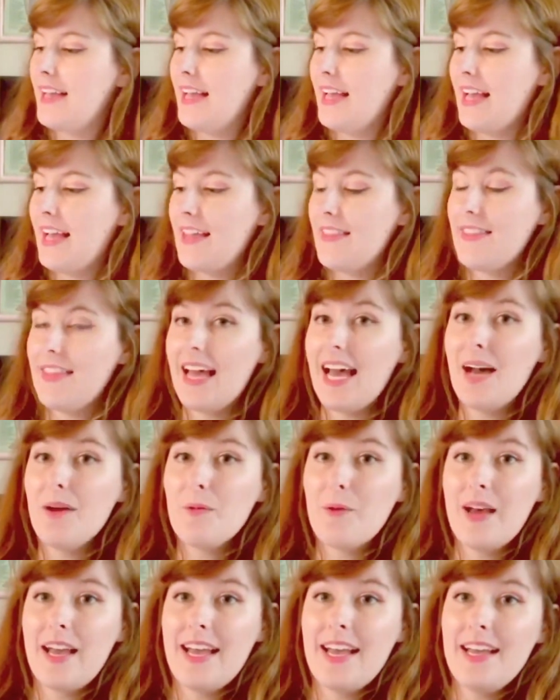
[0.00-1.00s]
And that
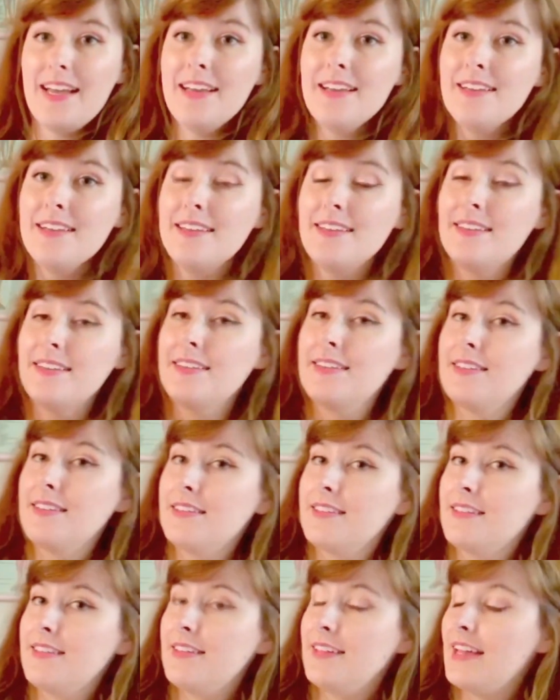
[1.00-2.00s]
way,
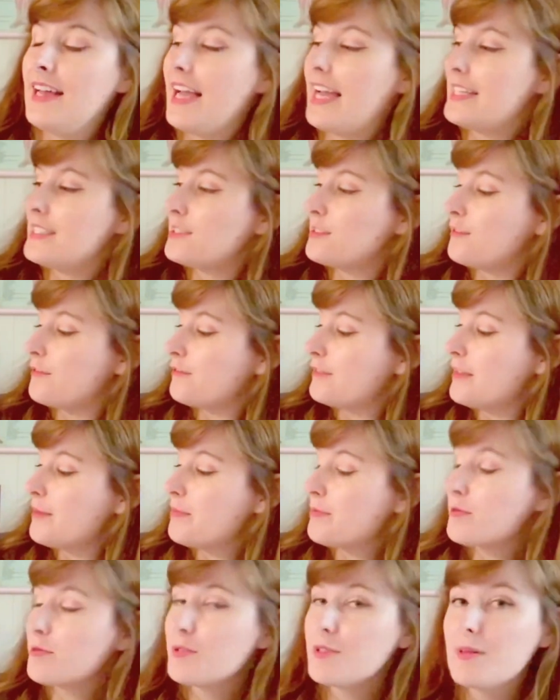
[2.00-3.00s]
as you flip
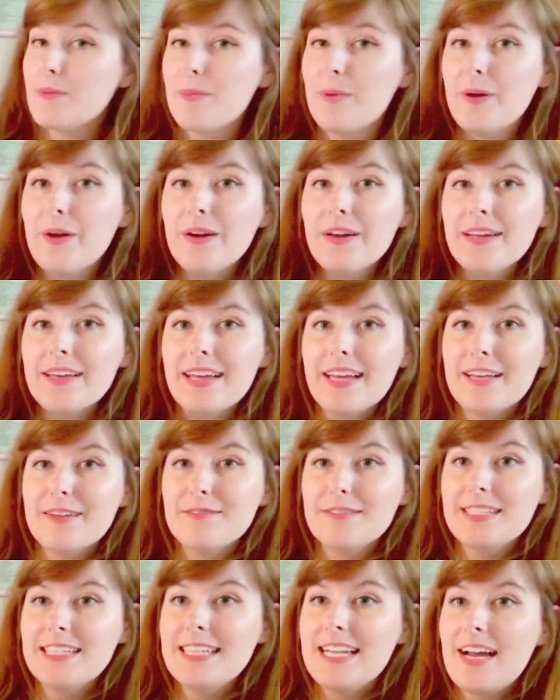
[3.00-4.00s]
through the book and
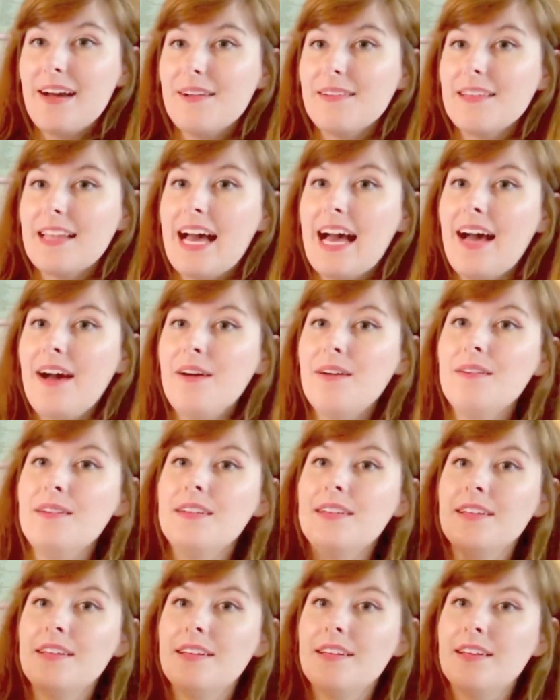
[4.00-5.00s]
read it out loud,
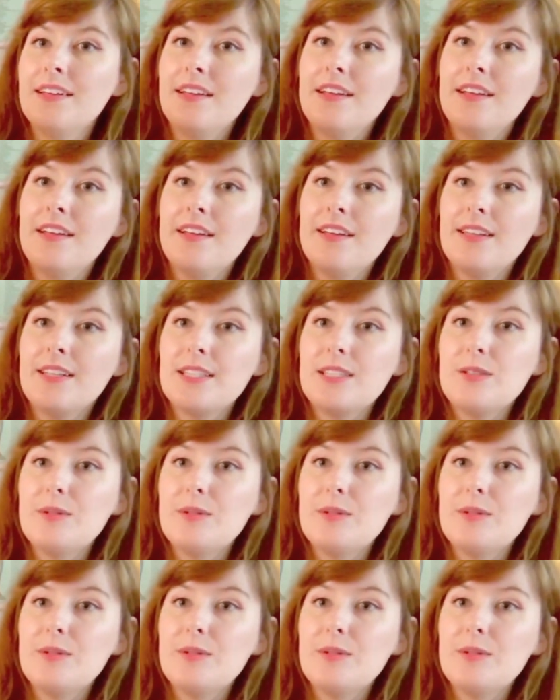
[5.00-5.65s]
you